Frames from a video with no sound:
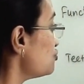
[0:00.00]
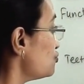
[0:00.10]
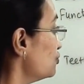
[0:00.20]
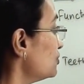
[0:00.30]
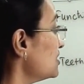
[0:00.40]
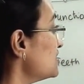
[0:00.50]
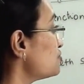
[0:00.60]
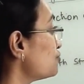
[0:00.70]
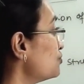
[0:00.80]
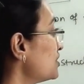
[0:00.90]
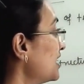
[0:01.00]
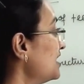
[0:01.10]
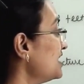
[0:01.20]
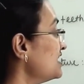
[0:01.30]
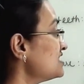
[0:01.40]
tooth is rooted
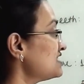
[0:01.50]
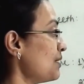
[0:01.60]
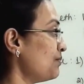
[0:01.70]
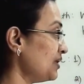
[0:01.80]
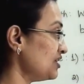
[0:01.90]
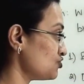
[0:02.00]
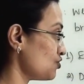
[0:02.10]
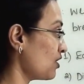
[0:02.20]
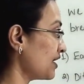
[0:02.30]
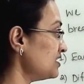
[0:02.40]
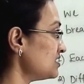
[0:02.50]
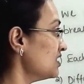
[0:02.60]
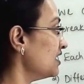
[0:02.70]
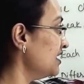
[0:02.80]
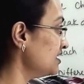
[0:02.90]
in separate socket in